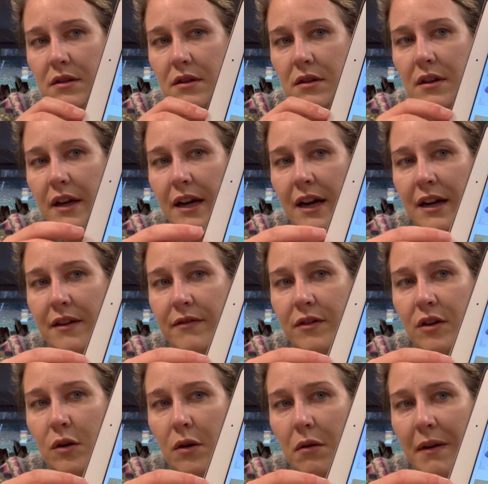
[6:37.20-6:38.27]
they kind of
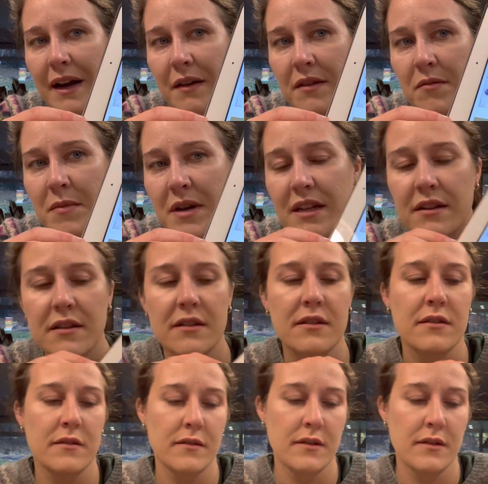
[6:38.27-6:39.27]
go around the mitten.